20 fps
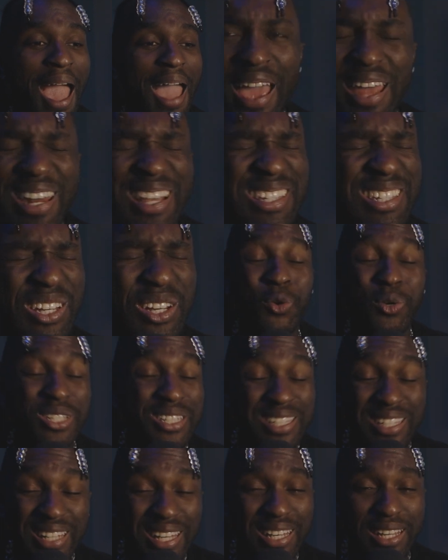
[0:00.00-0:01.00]
And it's a
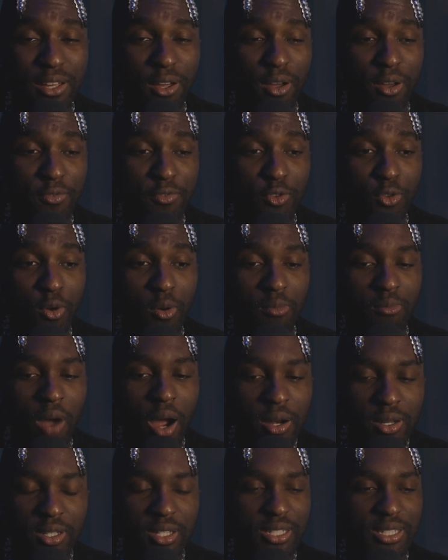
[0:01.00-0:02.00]
critique of, you know,
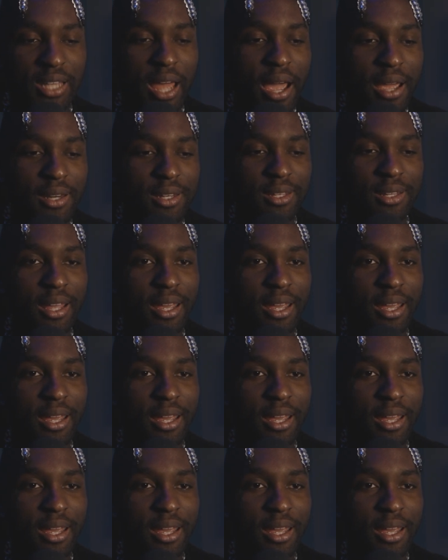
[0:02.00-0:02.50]
modern society.